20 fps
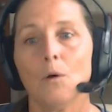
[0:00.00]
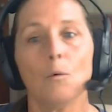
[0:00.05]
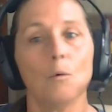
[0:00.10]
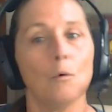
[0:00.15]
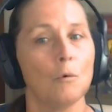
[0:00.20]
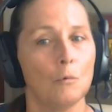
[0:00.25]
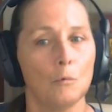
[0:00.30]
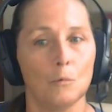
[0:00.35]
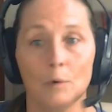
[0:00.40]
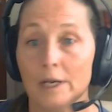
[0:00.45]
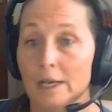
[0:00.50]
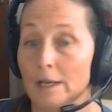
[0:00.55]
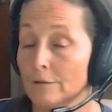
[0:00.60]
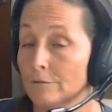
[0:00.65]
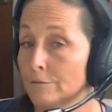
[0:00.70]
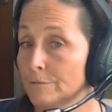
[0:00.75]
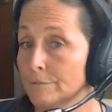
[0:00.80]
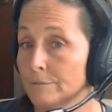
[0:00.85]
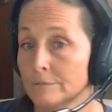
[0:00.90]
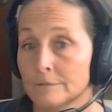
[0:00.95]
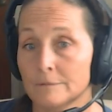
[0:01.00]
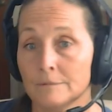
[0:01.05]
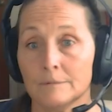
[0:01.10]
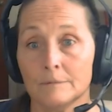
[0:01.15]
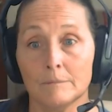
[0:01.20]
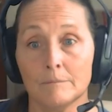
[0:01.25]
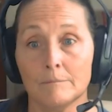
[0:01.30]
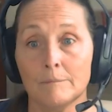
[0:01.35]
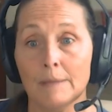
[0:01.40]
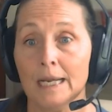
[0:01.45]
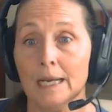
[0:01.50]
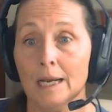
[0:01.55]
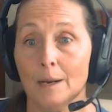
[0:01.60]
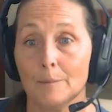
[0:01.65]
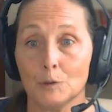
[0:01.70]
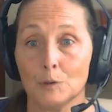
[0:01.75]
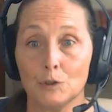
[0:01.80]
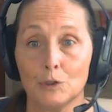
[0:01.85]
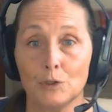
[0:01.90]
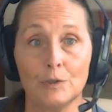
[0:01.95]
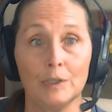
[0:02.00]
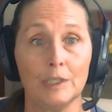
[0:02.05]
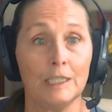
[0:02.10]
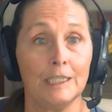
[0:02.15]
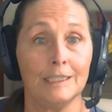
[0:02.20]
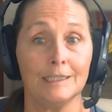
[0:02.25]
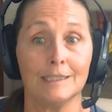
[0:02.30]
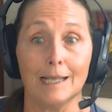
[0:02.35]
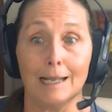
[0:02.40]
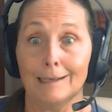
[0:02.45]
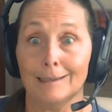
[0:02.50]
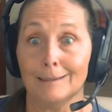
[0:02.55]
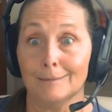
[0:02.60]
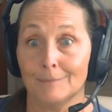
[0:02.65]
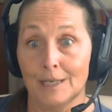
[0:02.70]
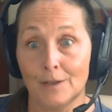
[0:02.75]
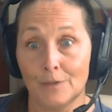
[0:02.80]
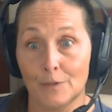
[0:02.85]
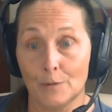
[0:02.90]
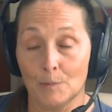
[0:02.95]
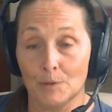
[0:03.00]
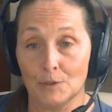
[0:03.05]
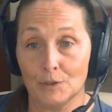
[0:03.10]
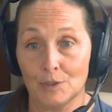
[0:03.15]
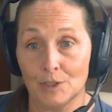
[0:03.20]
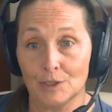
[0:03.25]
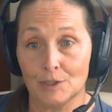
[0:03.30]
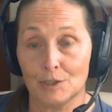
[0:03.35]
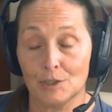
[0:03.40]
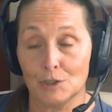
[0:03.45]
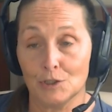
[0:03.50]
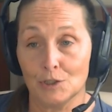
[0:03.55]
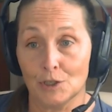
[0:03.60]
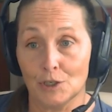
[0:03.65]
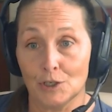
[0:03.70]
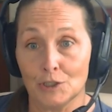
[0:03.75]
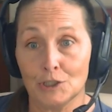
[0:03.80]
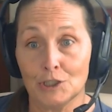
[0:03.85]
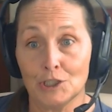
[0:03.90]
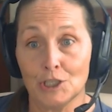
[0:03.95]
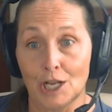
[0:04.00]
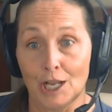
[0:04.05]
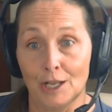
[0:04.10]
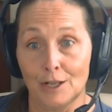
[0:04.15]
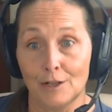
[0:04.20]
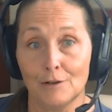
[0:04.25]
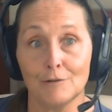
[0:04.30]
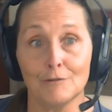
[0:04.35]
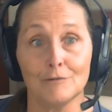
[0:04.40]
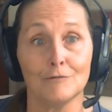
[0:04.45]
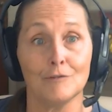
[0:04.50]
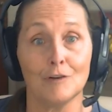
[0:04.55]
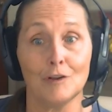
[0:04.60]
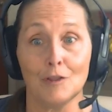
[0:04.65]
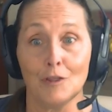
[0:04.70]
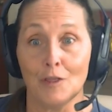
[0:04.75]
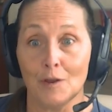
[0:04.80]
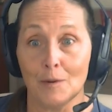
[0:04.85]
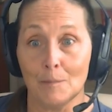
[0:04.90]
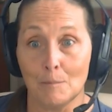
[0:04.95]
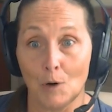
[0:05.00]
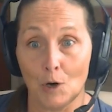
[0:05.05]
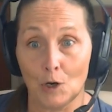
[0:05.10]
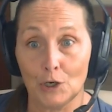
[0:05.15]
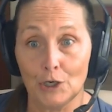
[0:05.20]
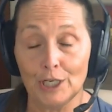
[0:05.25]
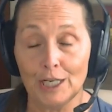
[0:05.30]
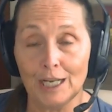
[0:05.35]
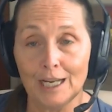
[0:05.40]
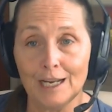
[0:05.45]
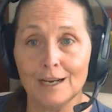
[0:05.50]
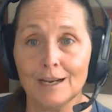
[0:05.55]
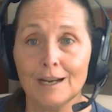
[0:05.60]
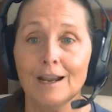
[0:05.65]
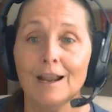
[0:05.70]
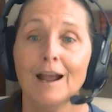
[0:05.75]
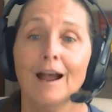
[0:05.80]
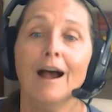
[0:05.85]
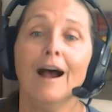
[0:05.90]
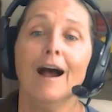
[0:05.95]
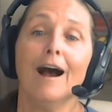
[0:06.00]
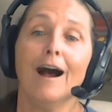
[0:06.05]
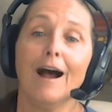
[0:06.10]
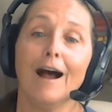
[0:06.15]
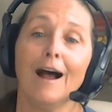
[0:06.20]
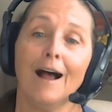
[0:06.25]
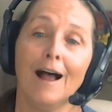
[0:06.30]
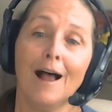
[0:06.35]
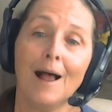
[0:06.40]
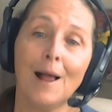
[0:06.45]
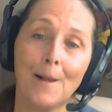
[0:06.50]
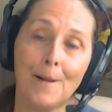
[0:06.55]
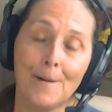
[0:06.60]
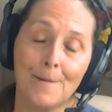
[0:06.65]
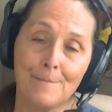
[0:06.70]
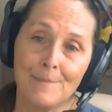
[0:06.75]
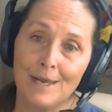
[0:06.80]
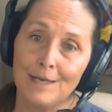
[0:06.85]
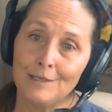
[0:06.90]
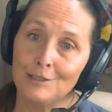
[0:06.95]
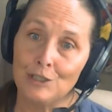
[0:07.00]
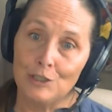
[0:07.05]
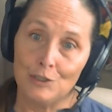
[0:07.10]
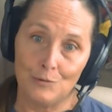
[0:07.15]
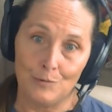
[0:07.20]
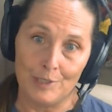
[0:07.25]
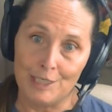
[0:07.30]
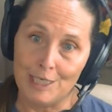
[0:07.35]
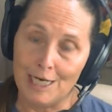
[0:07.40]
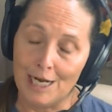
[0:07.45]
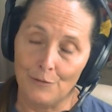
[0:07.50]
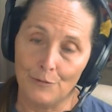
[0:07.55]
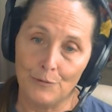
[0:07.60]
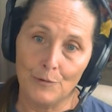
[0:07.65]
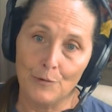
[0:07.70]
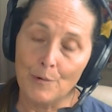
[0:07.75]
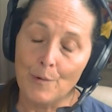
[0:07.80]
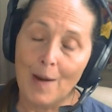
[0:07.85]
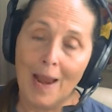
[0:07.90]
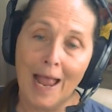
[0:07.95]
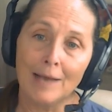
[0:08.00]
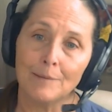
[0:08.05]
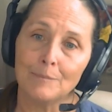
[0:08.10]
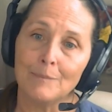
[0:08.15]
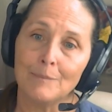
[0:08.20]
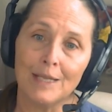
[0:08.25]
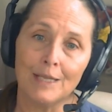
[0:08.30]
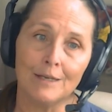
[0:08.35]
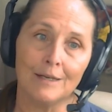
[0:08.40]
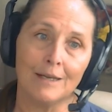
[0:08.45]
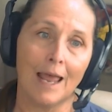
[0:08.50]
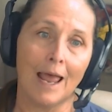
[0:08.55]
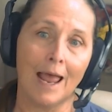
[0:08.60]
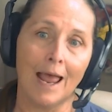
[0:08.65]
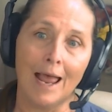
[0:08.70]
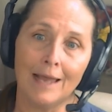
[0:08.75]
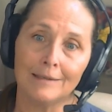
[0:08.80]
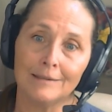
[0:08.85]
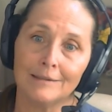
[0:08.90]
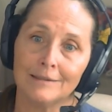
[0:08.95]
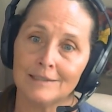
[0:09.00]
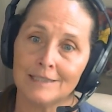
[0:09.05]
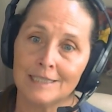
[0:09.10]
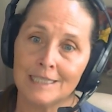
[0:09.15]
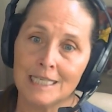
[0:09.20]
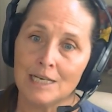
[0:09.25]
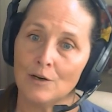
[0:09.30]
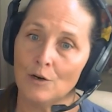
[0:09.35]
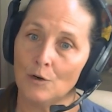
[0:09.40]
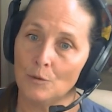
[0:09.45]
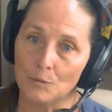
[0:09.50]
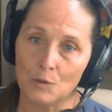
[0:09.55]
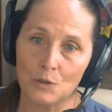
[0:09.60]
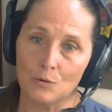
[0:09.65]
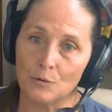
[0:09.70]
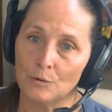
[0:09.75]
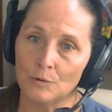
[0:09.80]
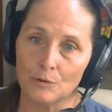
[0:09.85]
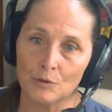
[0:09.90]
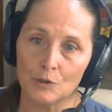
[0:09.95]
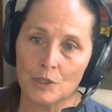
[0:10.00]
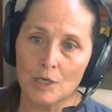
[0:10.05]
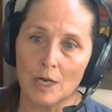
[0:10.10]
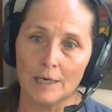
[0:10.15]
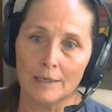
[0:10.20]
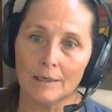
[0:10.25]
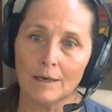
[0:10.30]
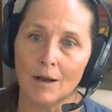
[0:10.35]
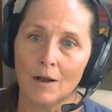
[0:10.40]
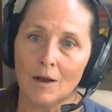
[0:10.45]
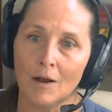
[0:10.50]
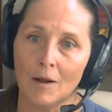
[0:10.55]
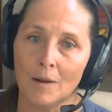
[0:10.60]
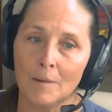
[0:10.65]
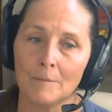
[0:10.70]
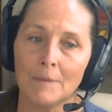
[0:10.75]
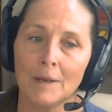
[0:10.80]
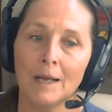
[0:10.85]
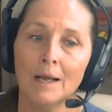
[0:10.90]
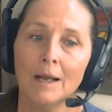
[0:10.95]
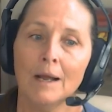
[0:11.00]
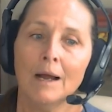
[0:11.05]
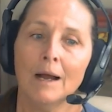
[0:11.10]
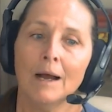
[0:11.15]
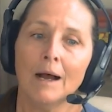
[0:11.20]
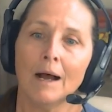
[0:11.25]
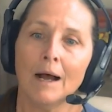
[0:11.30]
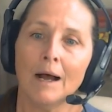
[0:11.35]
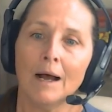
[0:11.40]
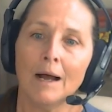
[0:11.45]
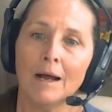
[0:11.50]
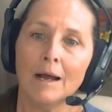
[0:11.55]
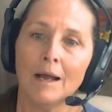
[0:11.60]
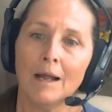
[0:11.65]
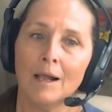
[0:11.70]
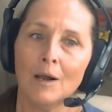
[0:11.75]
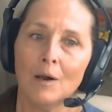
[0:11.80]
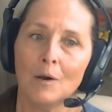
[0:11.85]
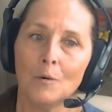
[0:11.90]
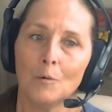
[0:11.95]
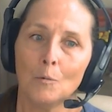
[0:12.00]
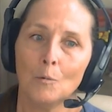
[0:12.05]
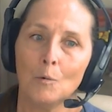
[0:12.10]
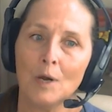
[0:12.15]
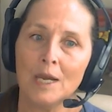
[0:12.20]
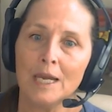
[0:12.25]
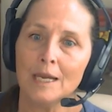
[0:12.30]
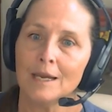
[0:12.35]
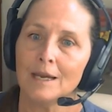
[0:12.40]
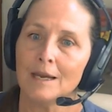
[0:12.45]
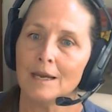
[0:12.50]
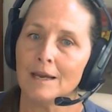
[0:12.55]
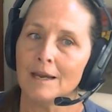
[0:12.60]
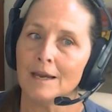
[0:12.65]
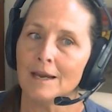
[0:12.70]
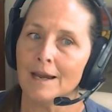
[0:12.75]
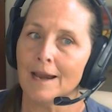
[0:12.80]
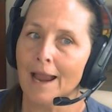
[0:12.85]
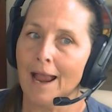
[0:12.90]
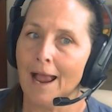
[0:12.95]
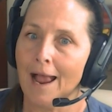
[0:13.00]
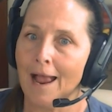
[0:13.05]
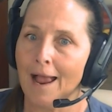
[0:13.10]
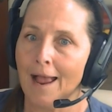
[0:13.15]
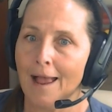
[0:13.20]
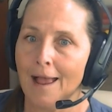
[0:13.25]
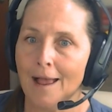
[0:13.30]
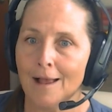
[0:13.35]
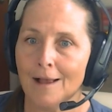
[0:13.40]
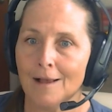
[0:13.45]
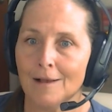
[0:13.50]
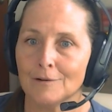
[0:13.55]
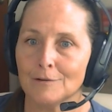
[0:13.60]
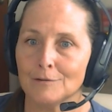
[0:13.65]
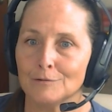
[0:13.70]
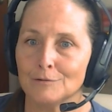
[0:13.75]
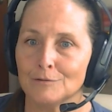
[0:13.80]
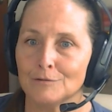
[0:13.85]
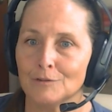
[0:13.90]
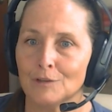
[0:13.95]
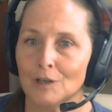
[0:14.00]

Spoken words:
We have many opportunities. I am not the person that's in charge of the marketing. Just reach out through admin@seahomeschoolers.com. We have,